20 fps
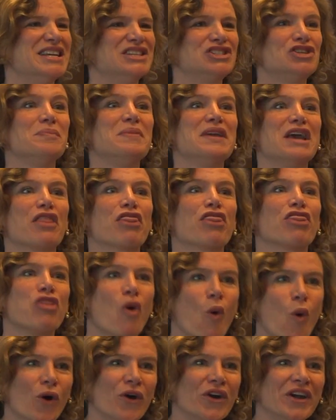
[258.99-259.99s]
to be a
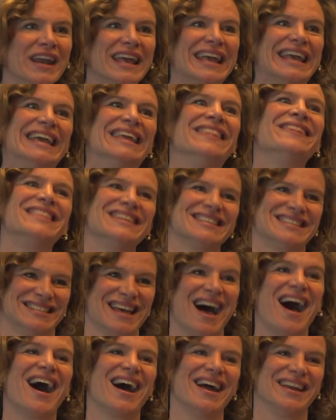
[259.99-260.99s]
thorn in the
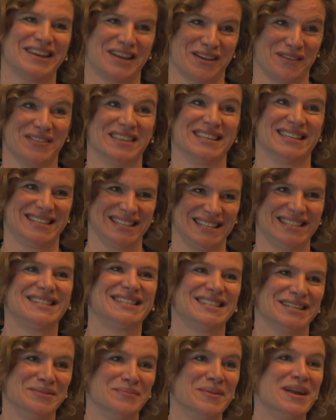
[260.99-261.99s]
side of the
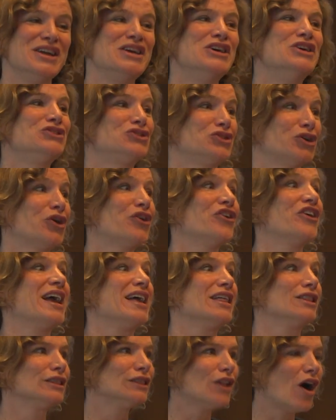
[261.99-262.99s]
system to
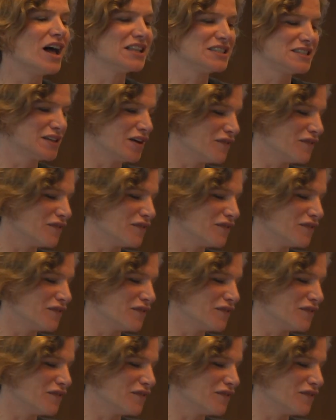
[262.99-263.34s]
create lots